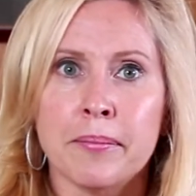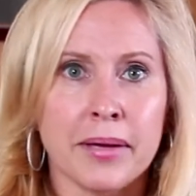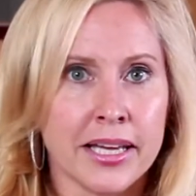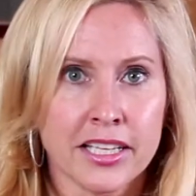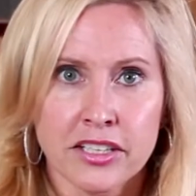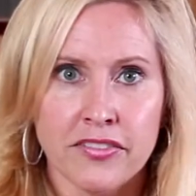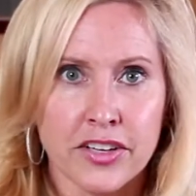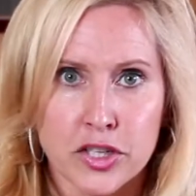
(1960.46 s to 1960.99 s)

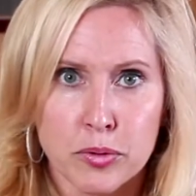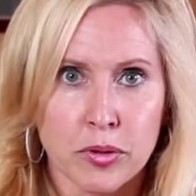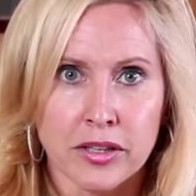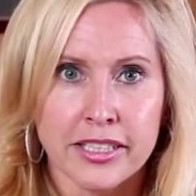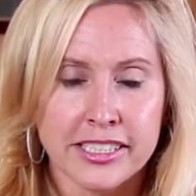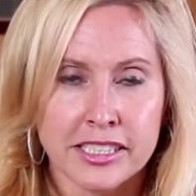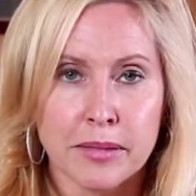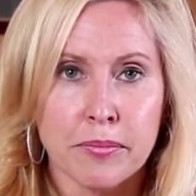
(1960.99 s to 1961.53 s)
individual
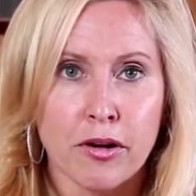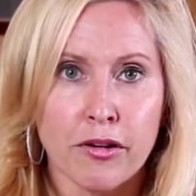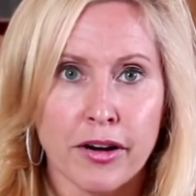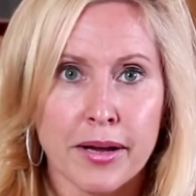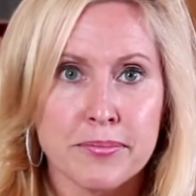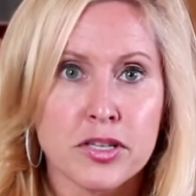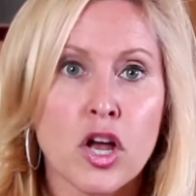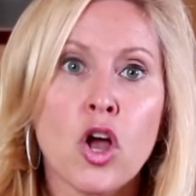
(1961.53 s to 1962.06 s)
leasing
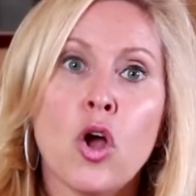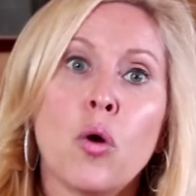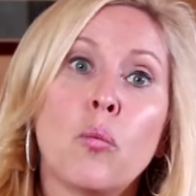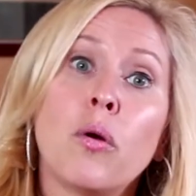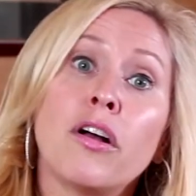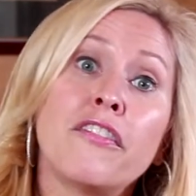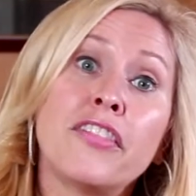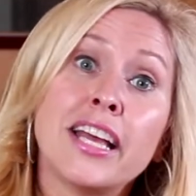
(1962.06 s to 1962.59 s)
programs.
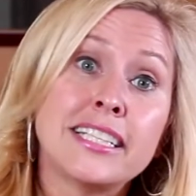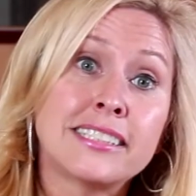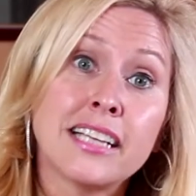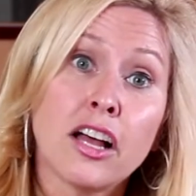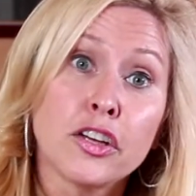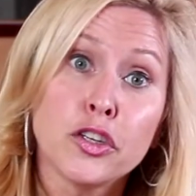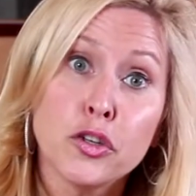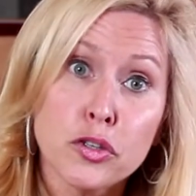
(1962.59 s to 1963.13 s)
Well, if they
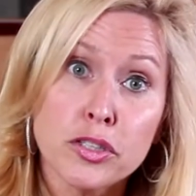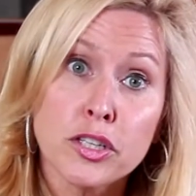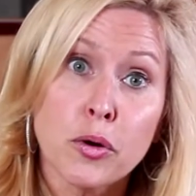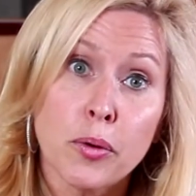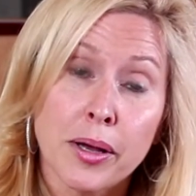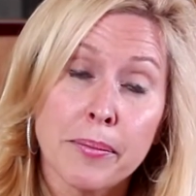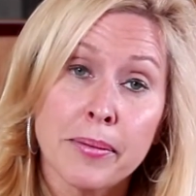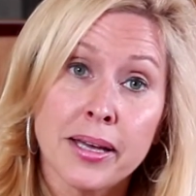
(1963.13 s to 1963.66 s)
sell used
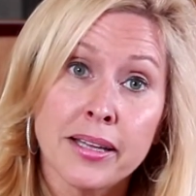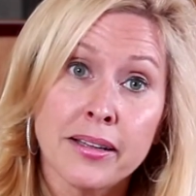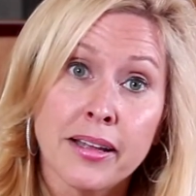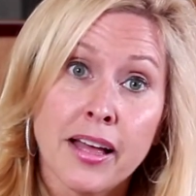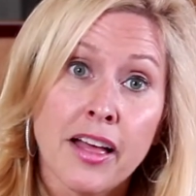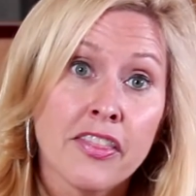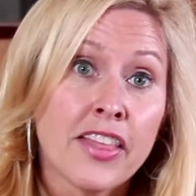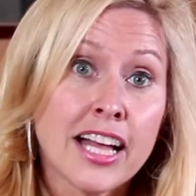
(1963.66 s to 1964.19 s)
equipment,
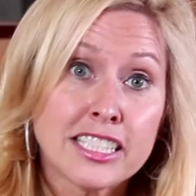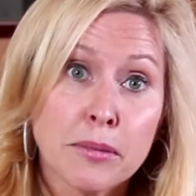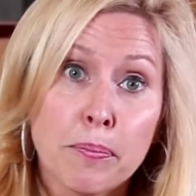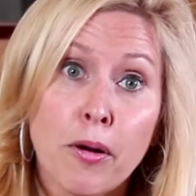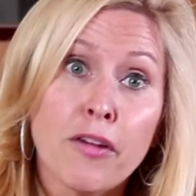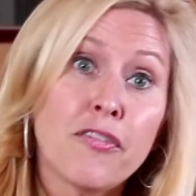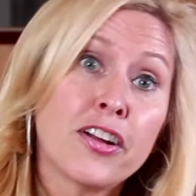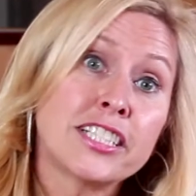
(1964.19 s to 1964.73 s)
that's a
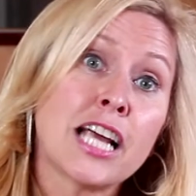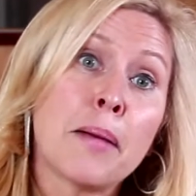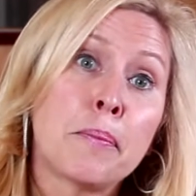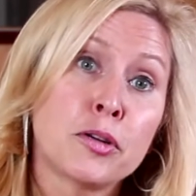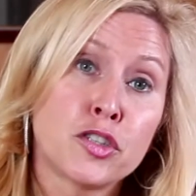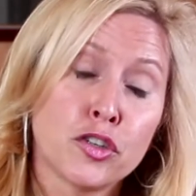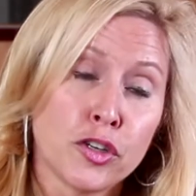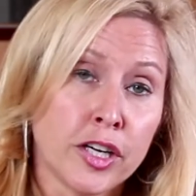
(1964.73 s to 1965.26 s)
perfect
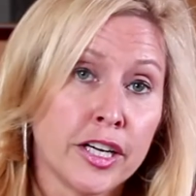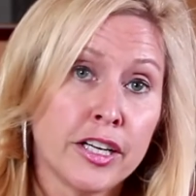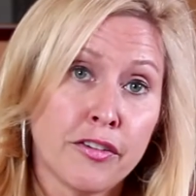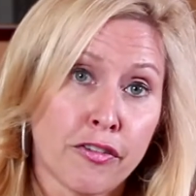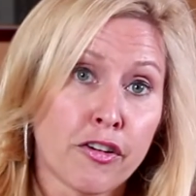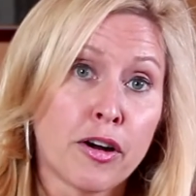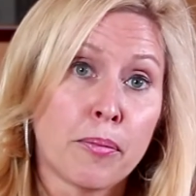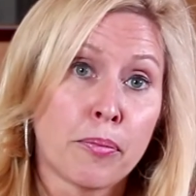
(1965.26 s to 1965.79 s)
opportunity
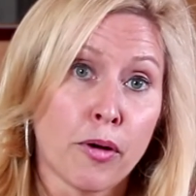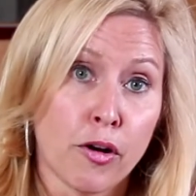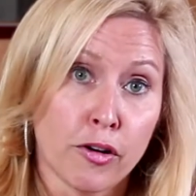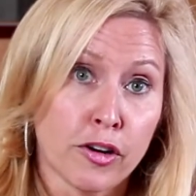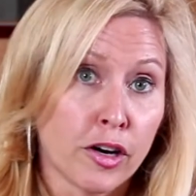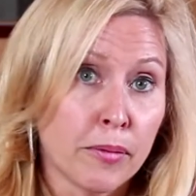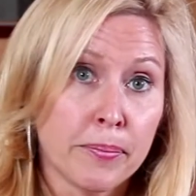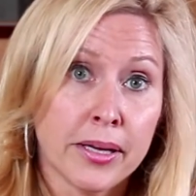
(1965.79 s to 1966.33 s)
for a
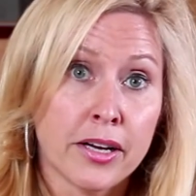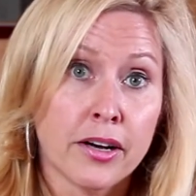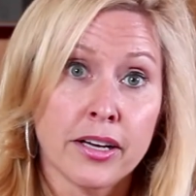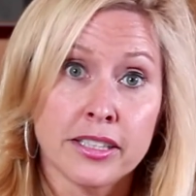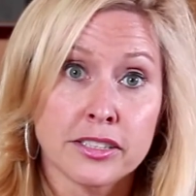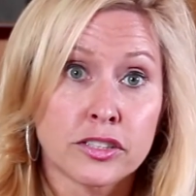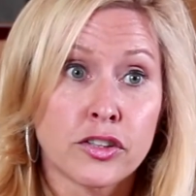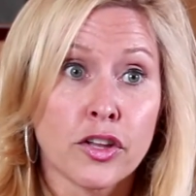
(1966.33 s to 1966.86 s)
broker,
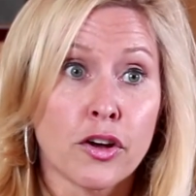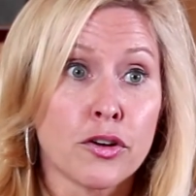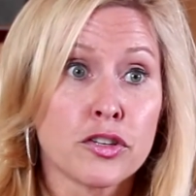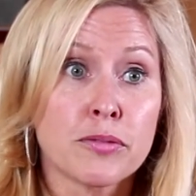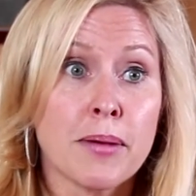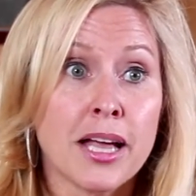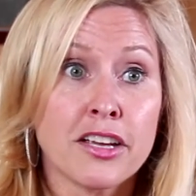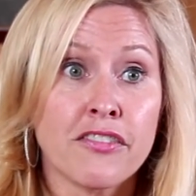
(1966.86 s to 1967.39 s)
because
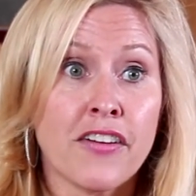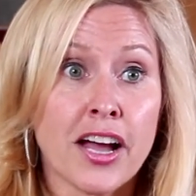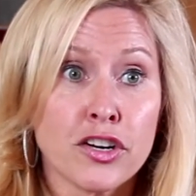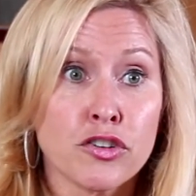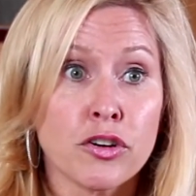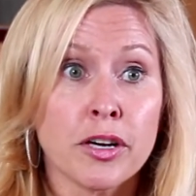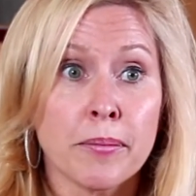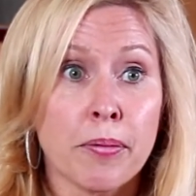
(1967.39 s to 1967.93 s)
those
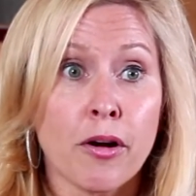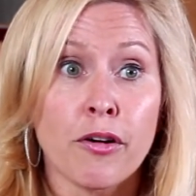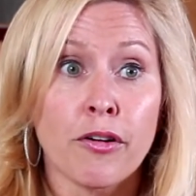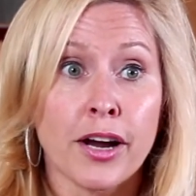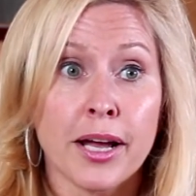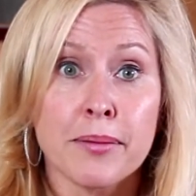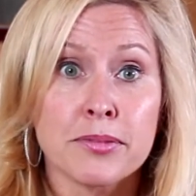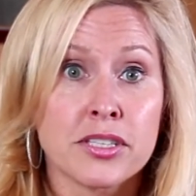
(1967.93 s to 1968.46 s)
manufacturing
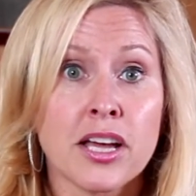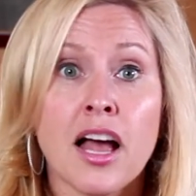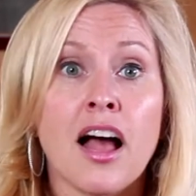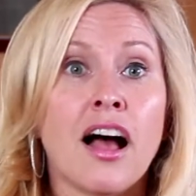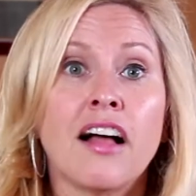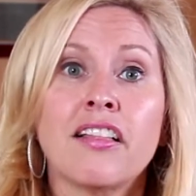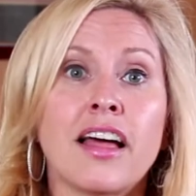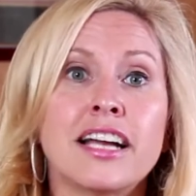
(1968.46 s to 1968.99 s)
programs,
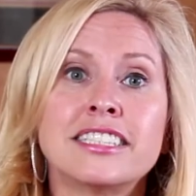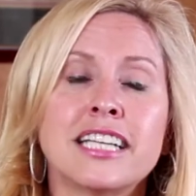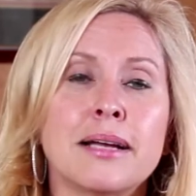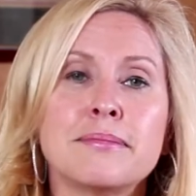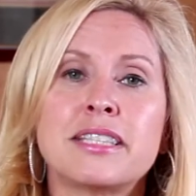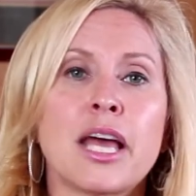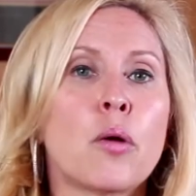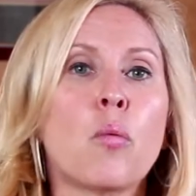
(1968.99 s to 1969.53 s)
a lot of
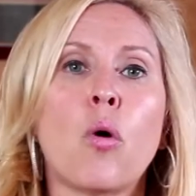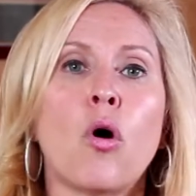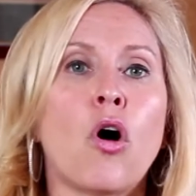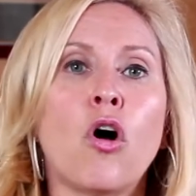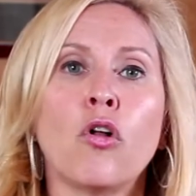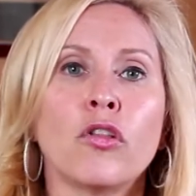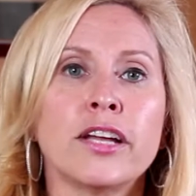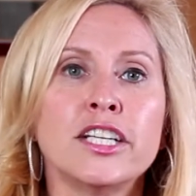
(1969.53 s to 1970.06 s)
times they won't
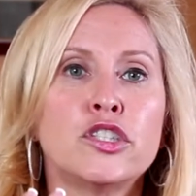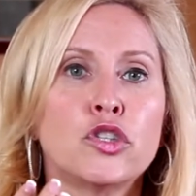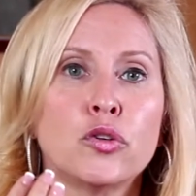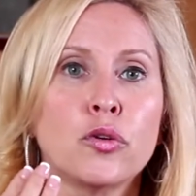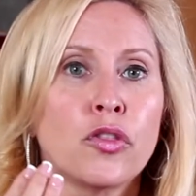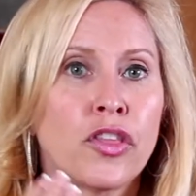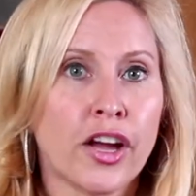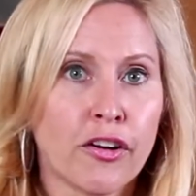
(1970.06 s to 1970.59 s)
only
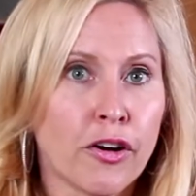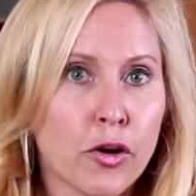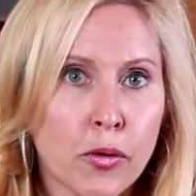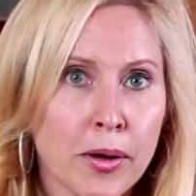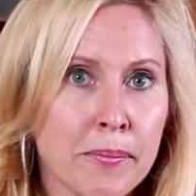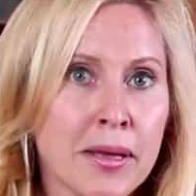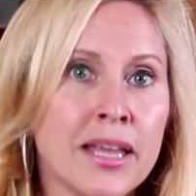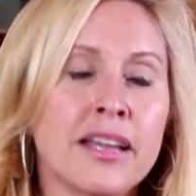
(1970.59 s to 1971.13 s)
do their
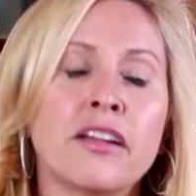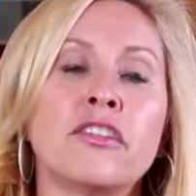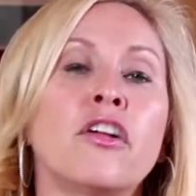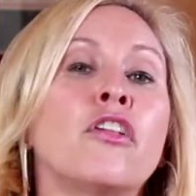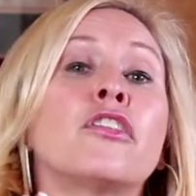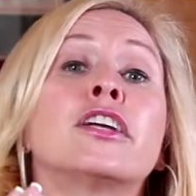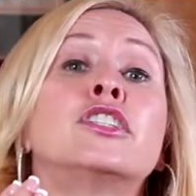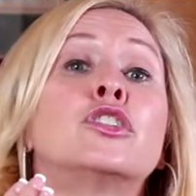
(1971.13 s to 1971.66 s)
equipment and
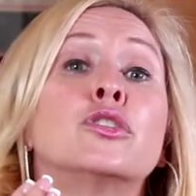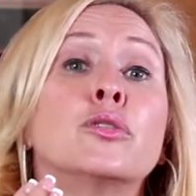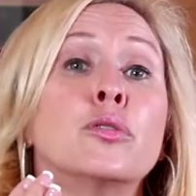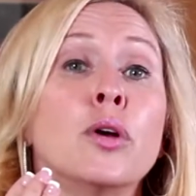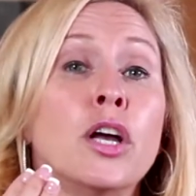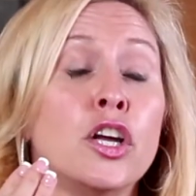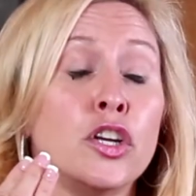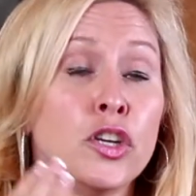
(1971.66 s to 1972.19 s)
only do
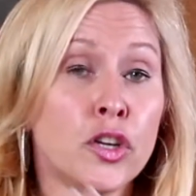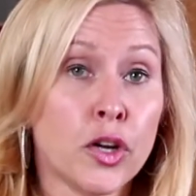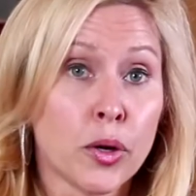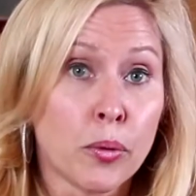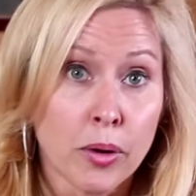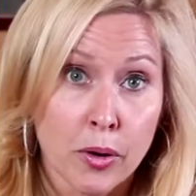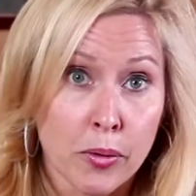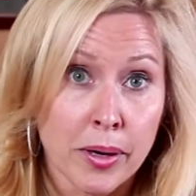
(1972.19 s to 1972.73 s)

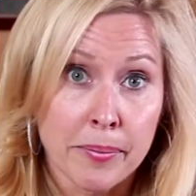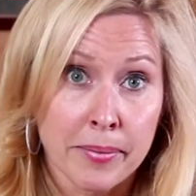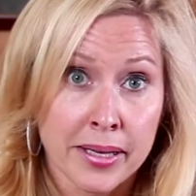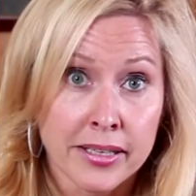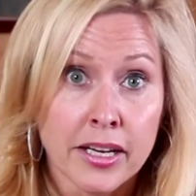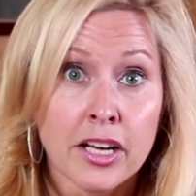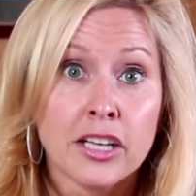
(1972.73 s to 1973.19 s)
new equipment.